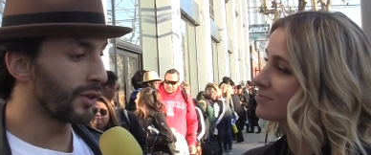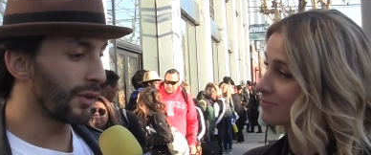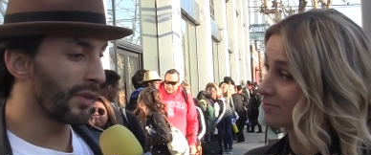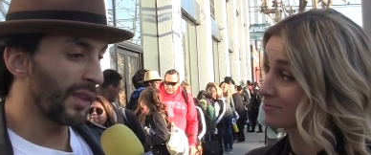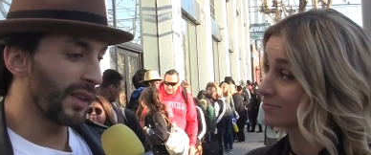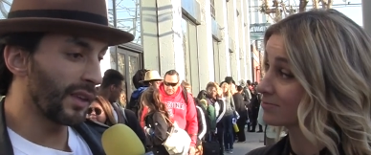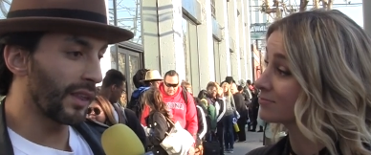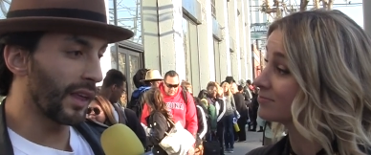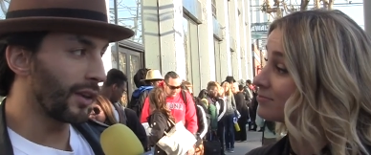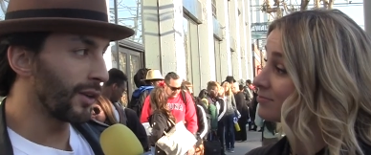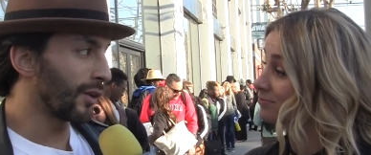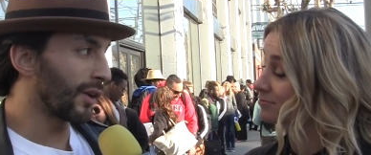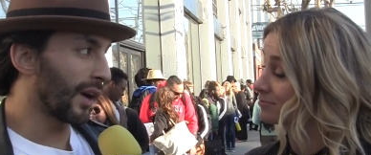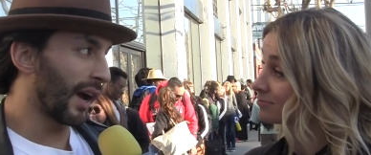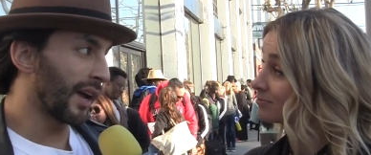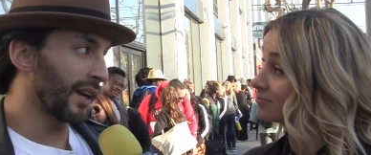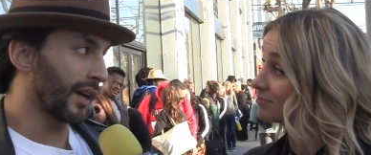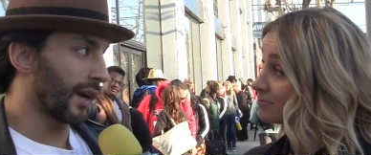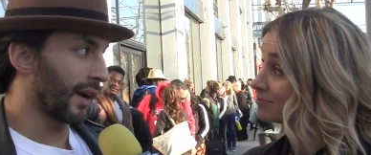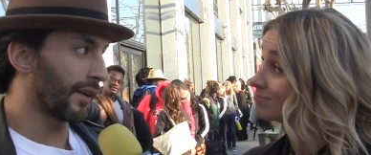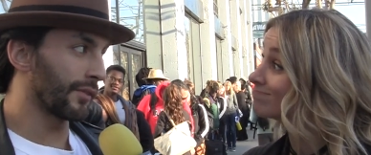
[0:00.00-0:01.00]
Speaker 1: you think that you
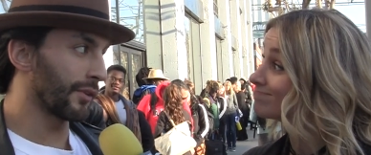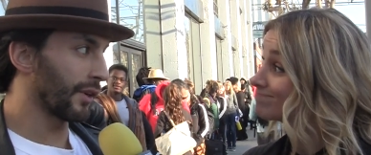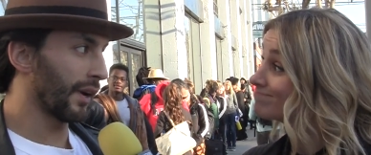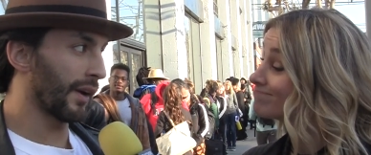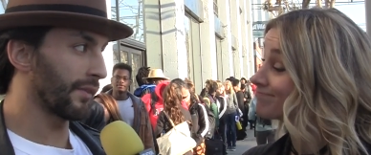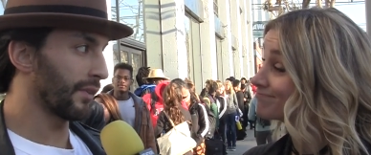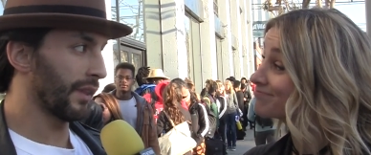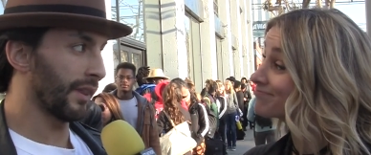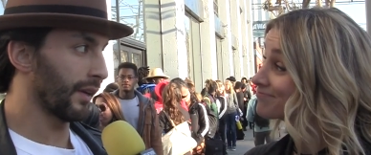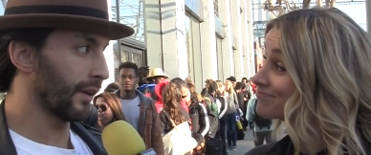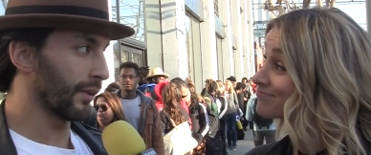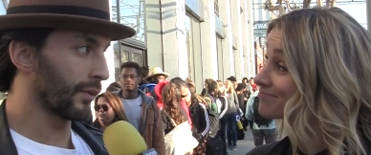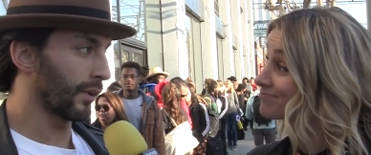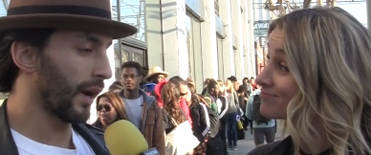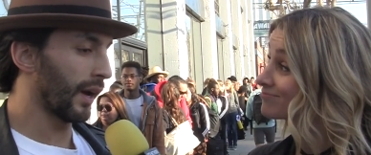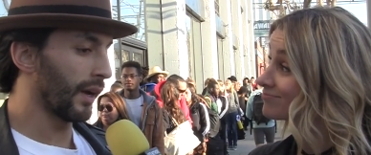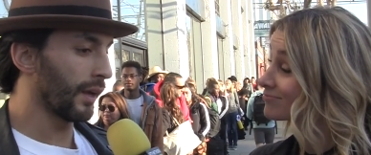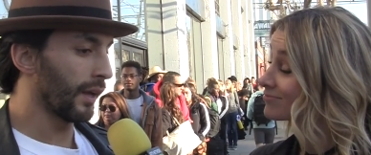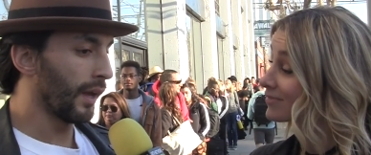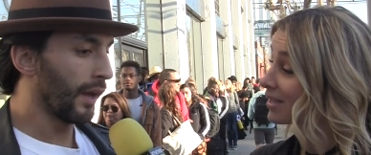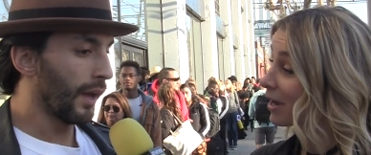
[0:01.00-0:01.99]
kind of covered everything,
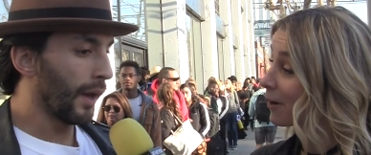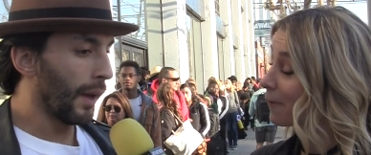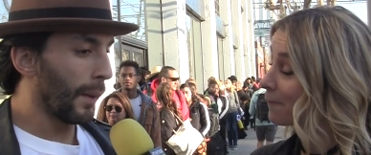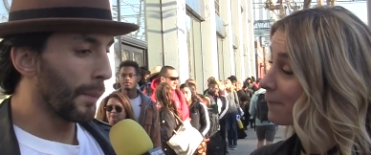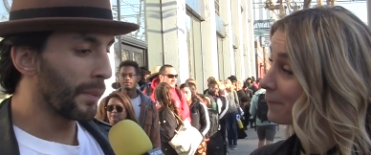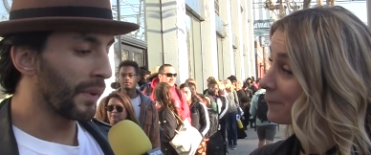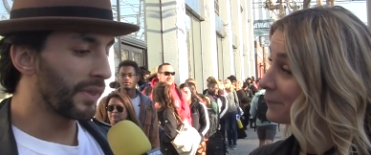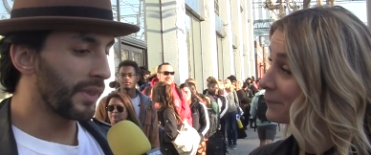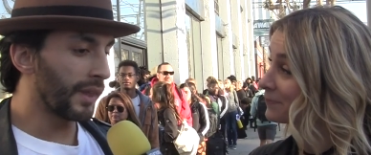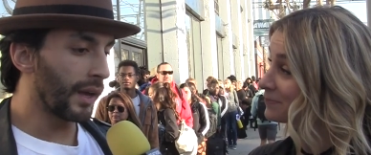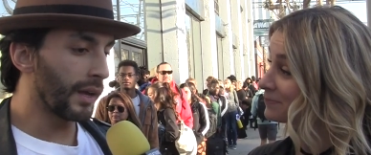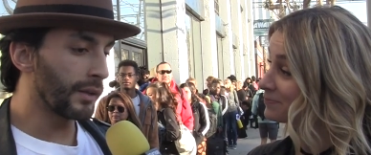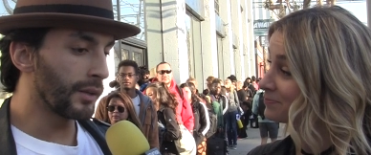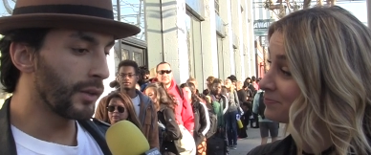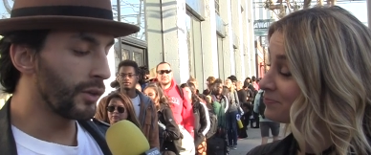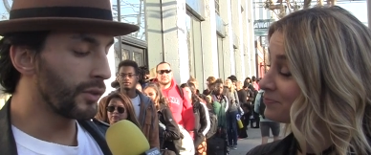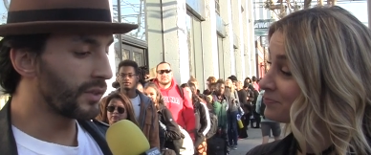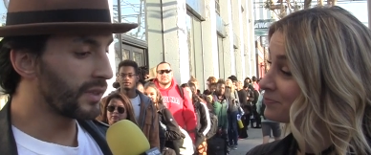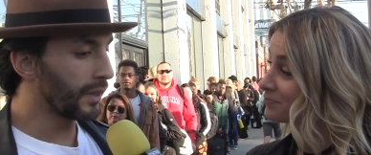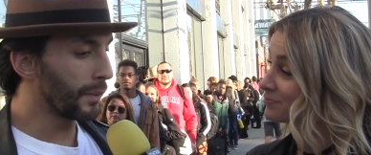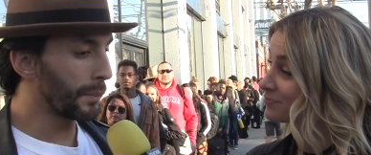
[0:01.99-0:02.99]
right? But then
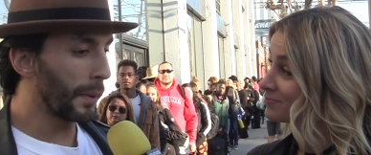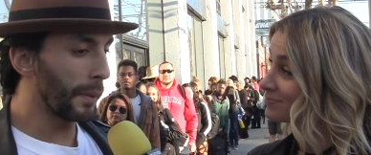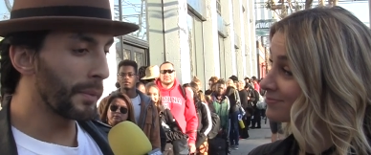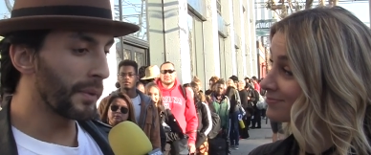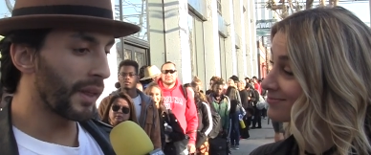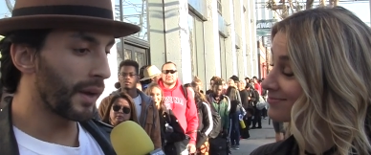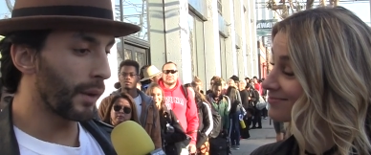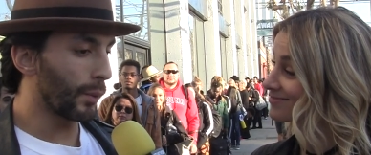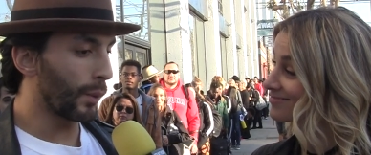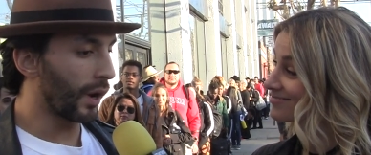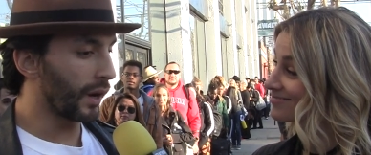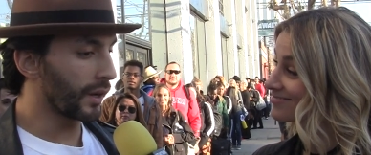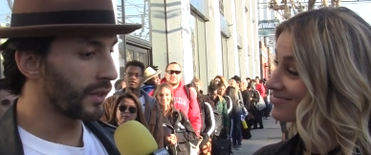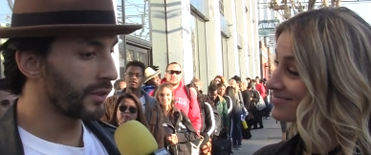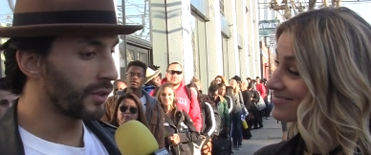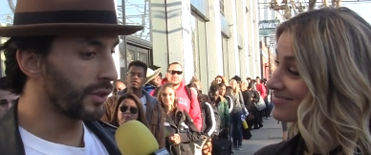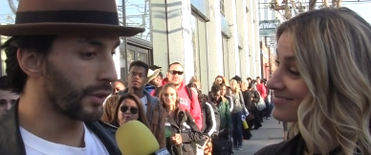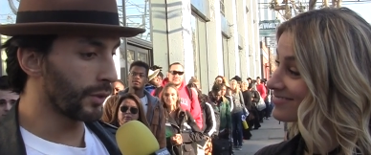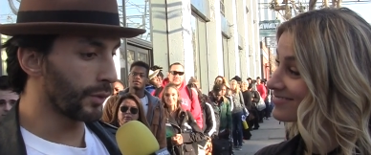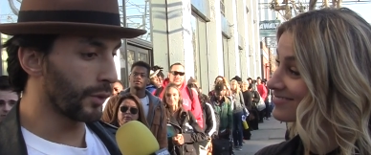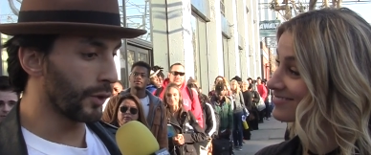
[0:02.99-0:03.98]
you see people that walk
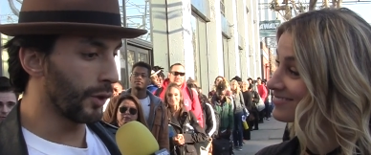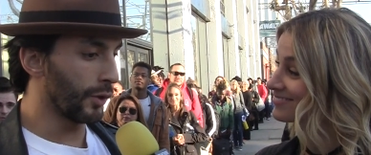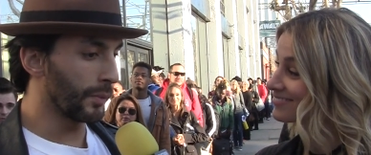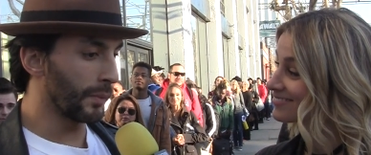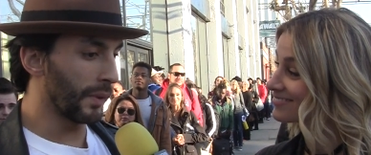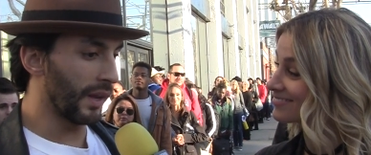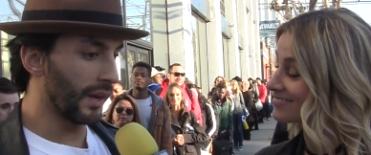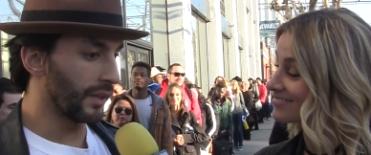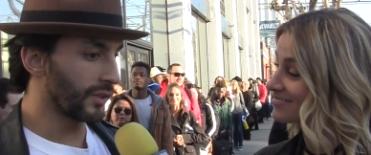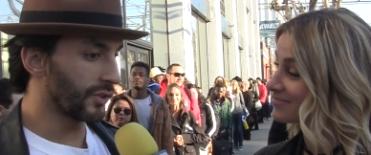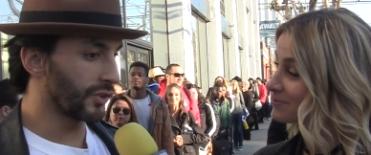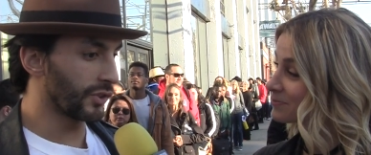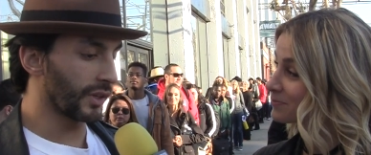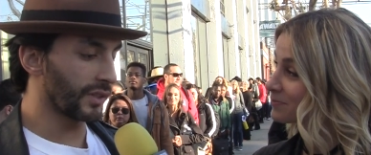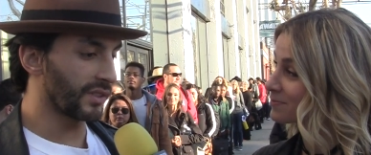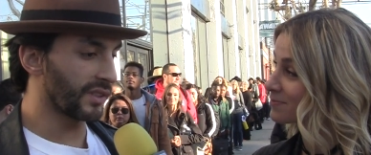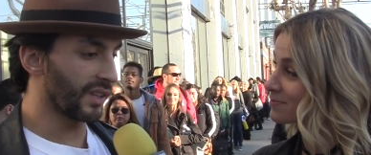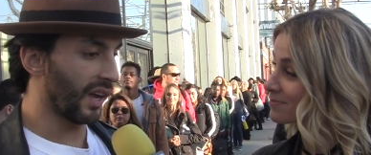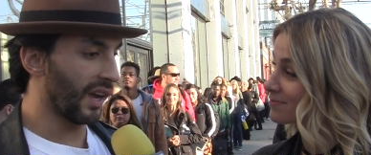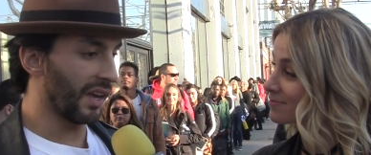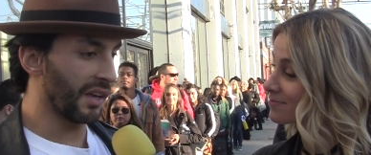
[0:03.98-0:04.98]
into the room and it's
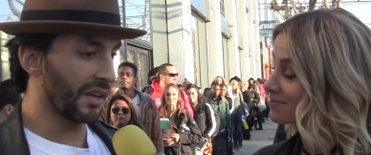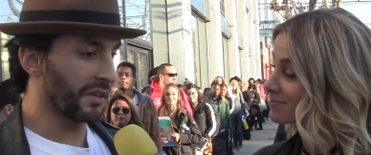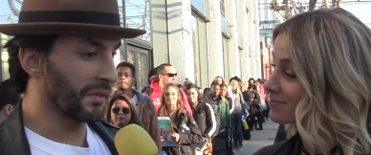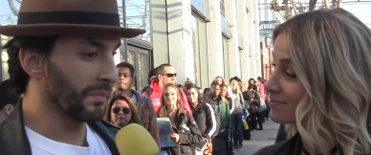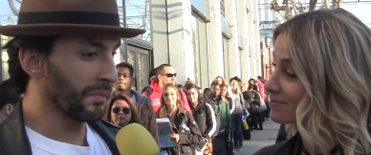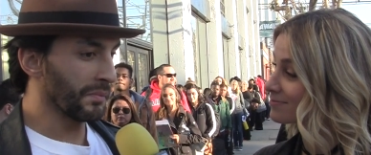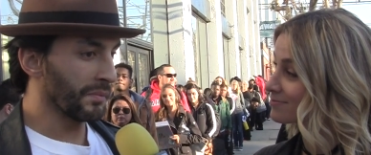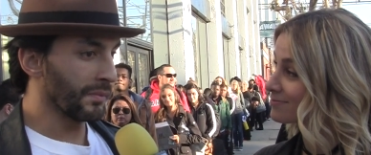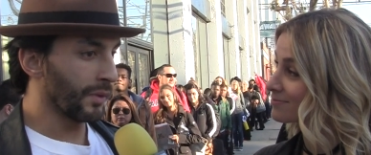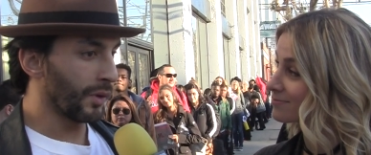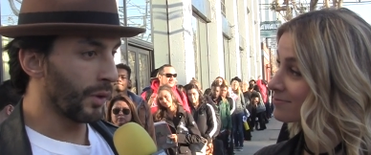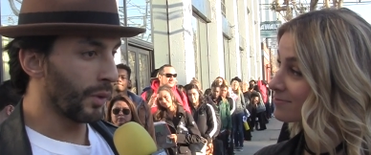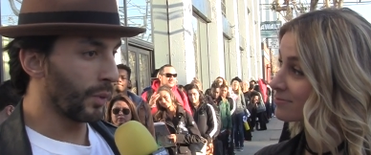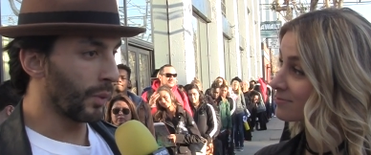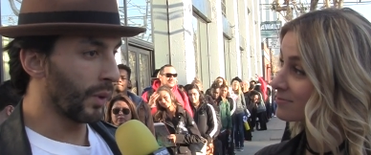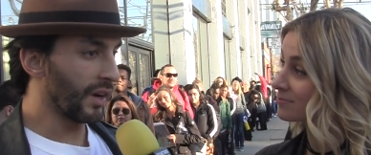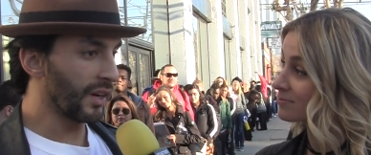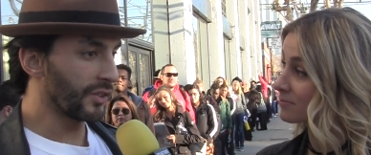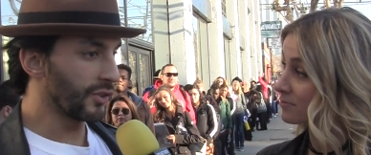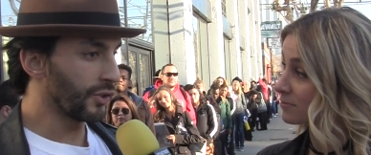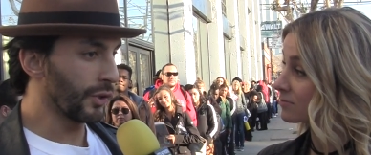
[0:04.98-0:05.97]
just like
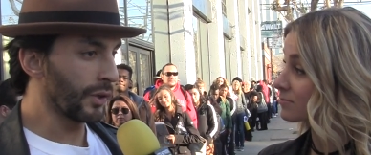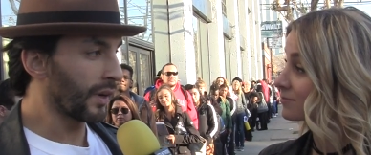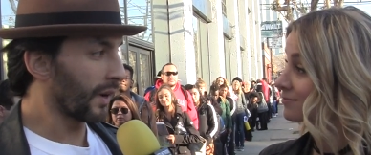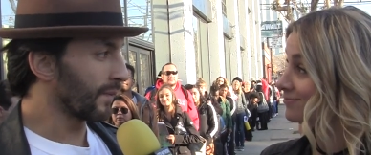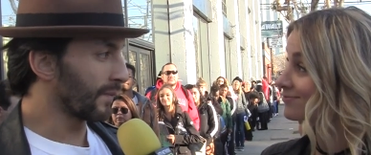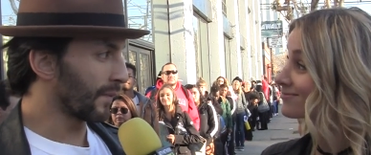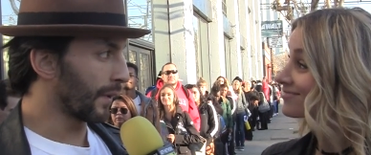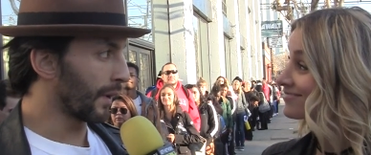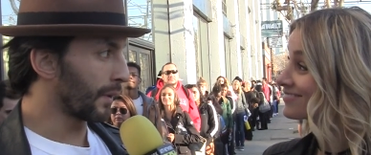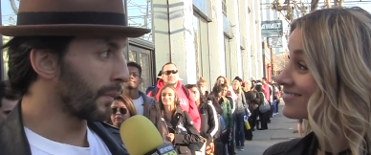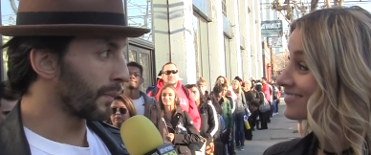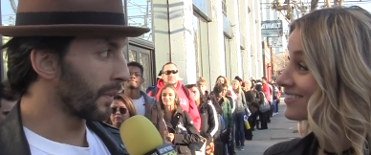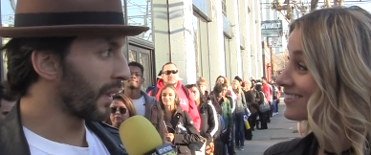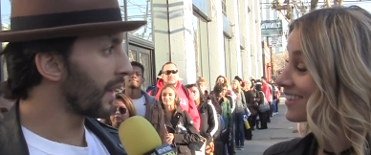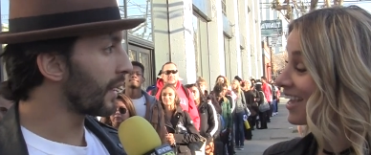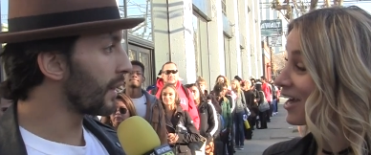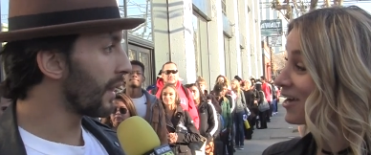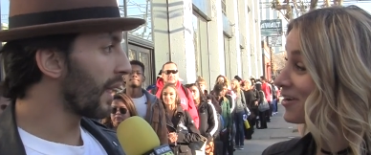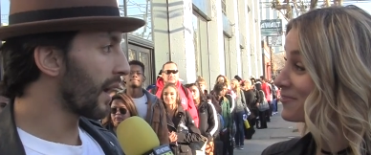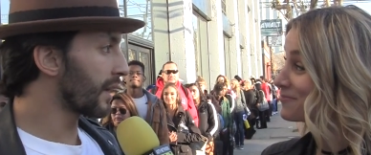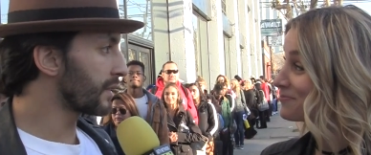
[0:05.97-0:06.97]
where did you come from?
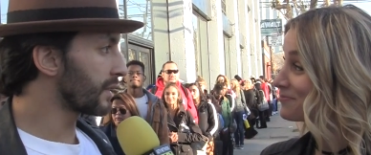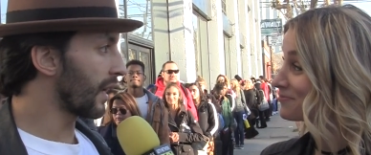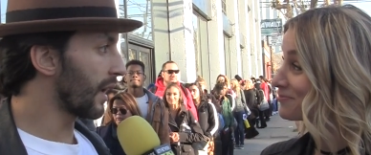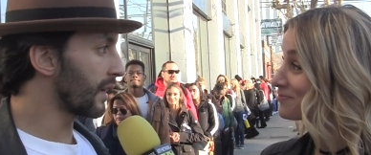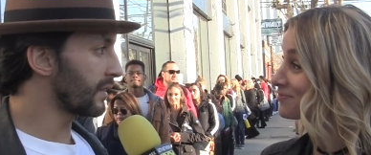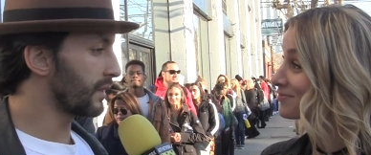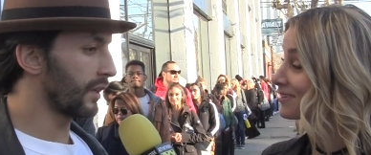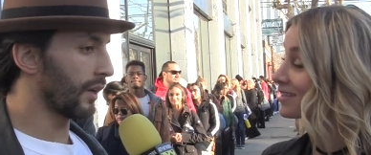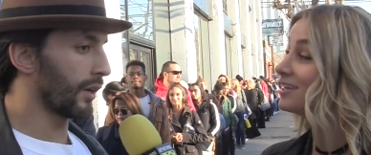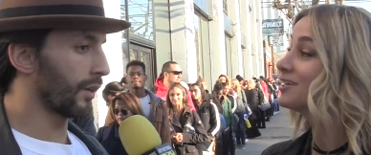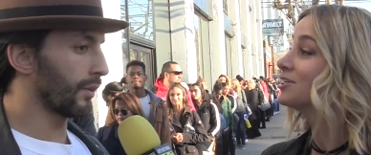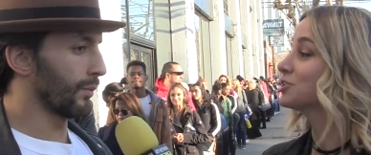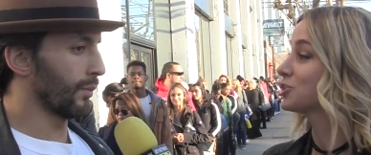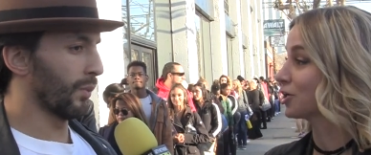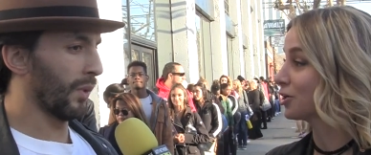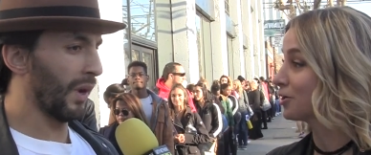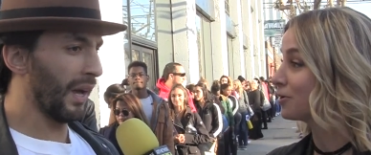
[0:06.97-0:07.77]
Like Lex last year. Sure.